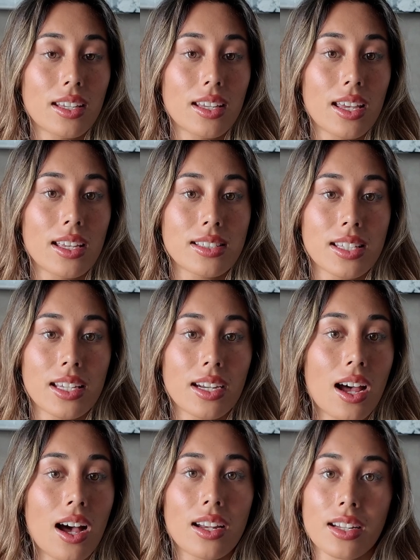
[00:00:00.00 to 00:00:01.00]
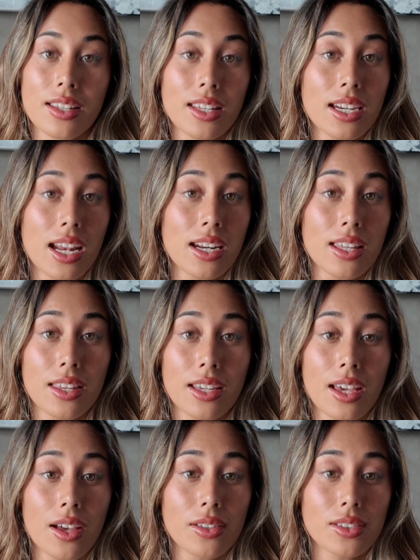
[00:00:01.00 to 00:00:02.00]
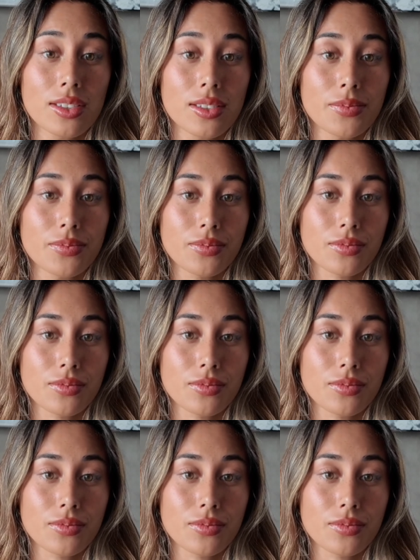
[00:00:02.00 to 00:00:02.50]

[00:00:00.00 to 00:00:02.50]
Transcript: has hit harder than anything else.